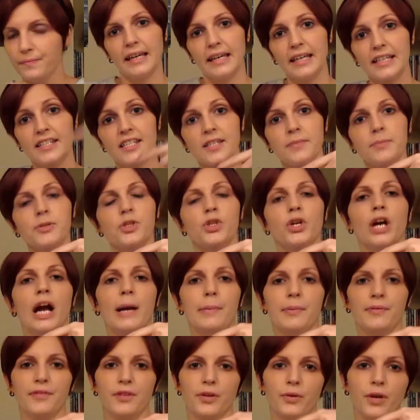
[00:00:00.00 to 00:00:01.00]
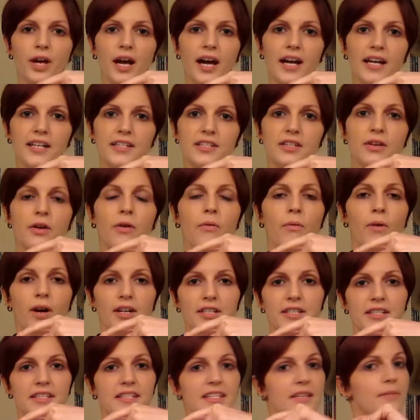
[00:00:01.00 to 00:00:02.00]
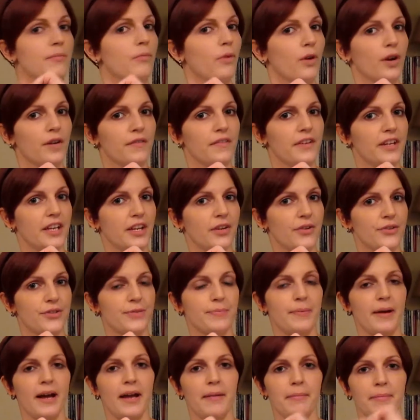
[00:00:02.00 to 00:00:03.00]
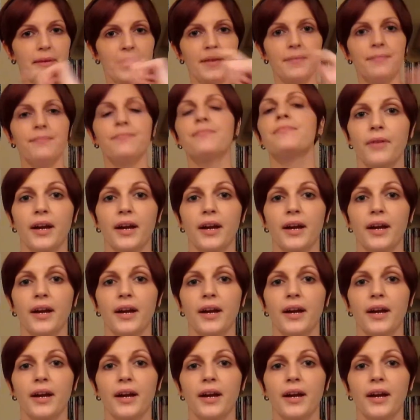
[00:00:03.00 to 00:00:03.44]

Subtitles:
Hit subscribe if you guys want to see more videos by me.